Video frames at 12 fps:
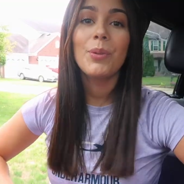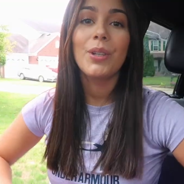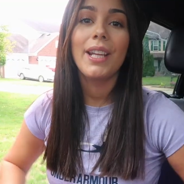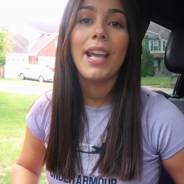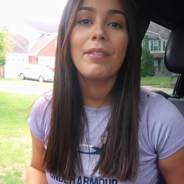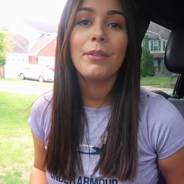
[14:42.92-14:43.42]

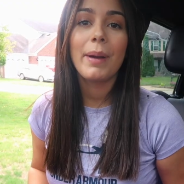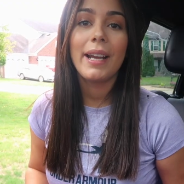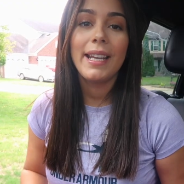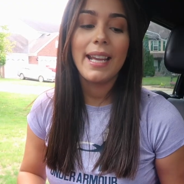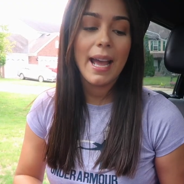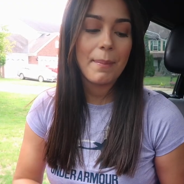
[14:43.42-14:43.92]
morning
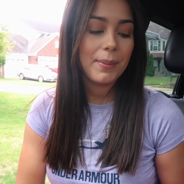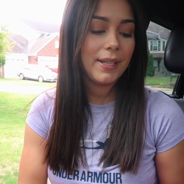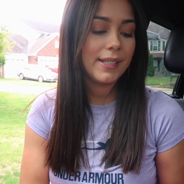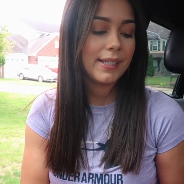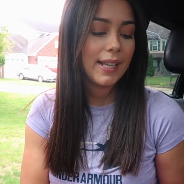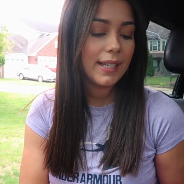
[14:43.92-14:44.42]
everybody happy
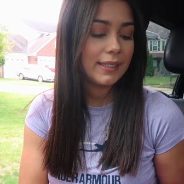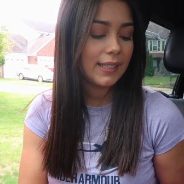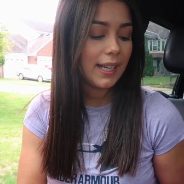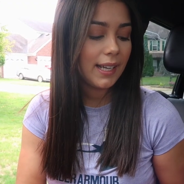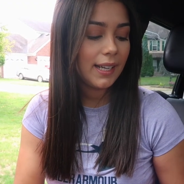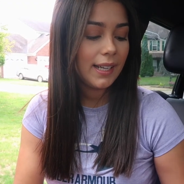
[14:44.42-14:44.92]

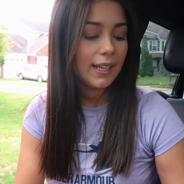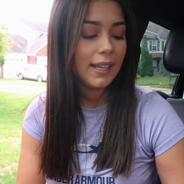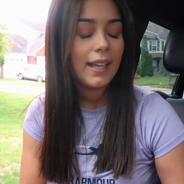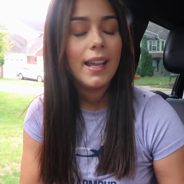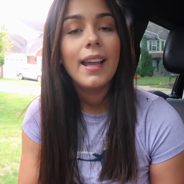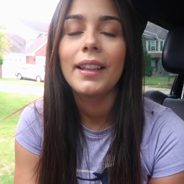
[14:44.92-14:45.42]
Sunday
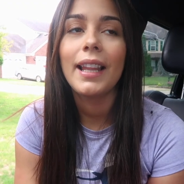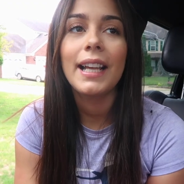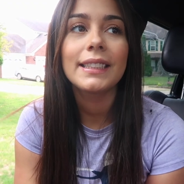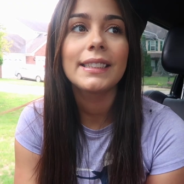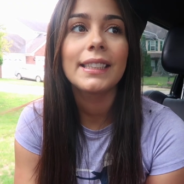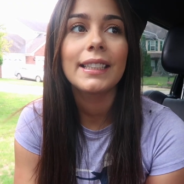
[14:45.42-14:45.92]

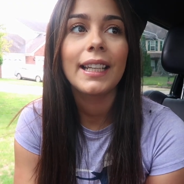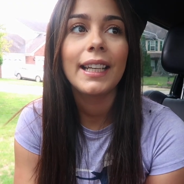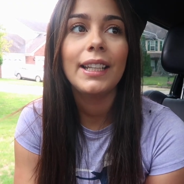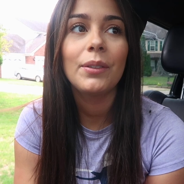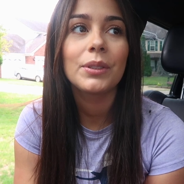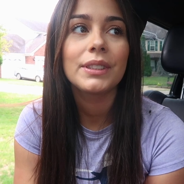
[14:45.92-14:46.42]
last
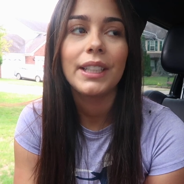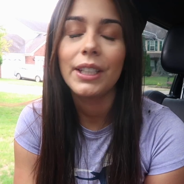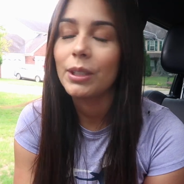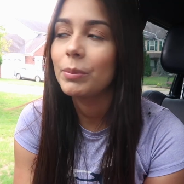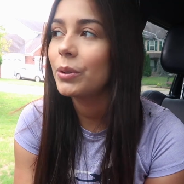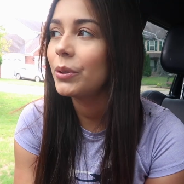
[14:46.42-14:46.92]
night was
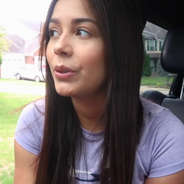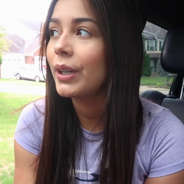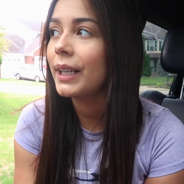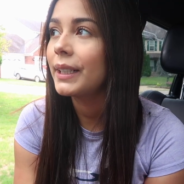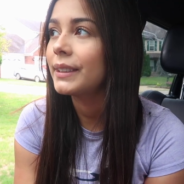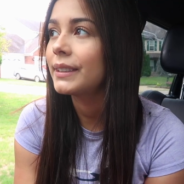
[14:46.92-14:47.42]
terrible you
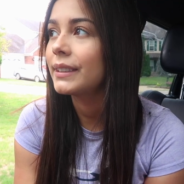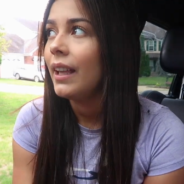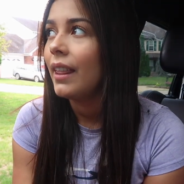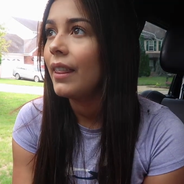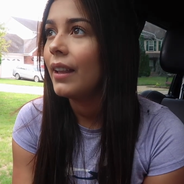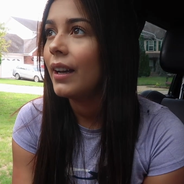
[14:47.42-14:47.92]
guys
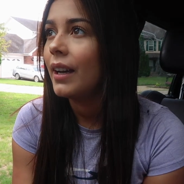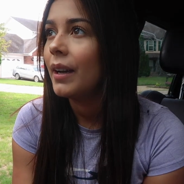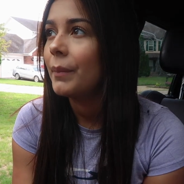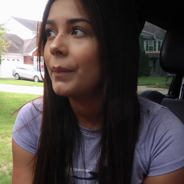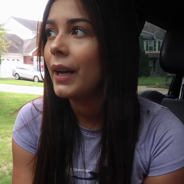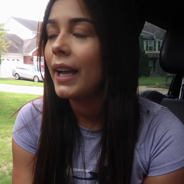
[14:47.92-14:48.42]

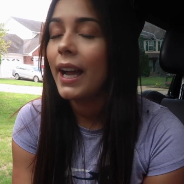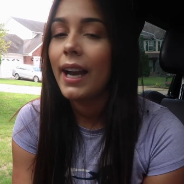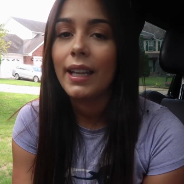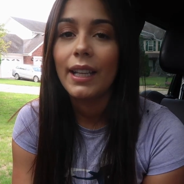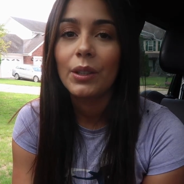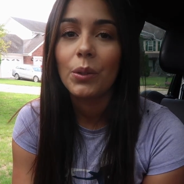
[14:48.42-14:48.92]
um, I
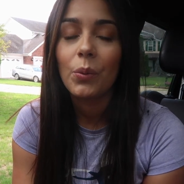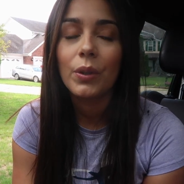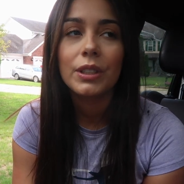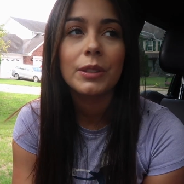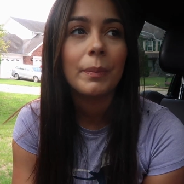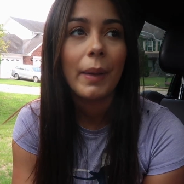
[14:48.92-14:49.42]
had like the
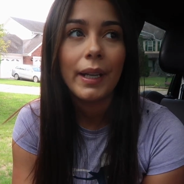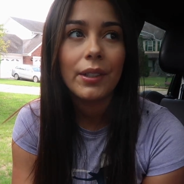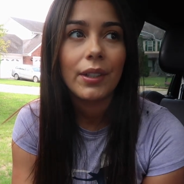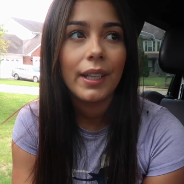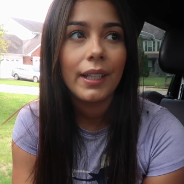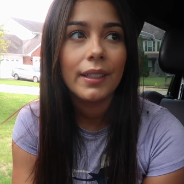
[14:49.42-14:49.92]
worst
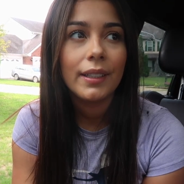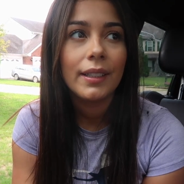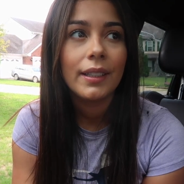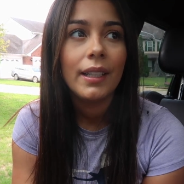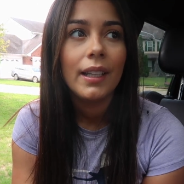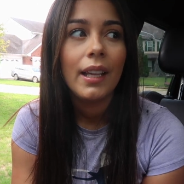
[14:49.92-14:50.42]
migraine
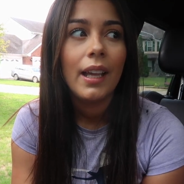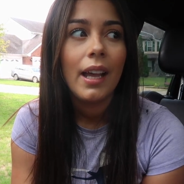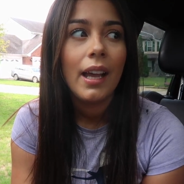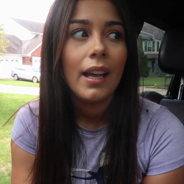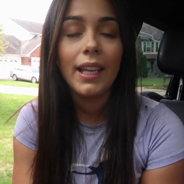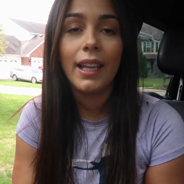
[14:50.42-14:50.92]

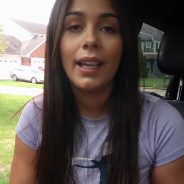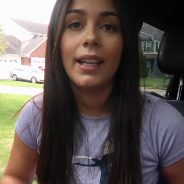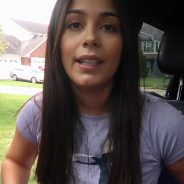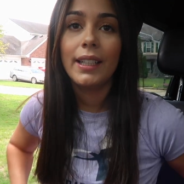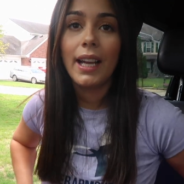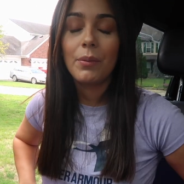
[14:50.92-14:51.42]

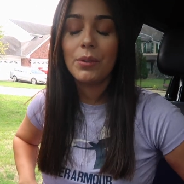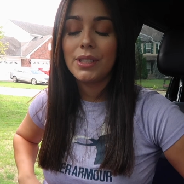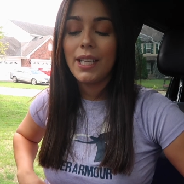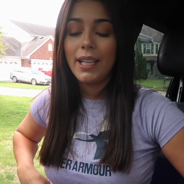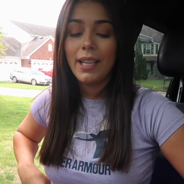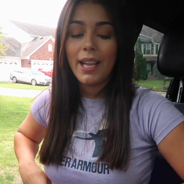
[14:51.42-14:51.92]
and I was
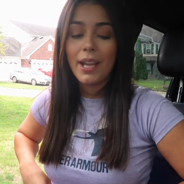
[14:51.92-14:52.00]
taking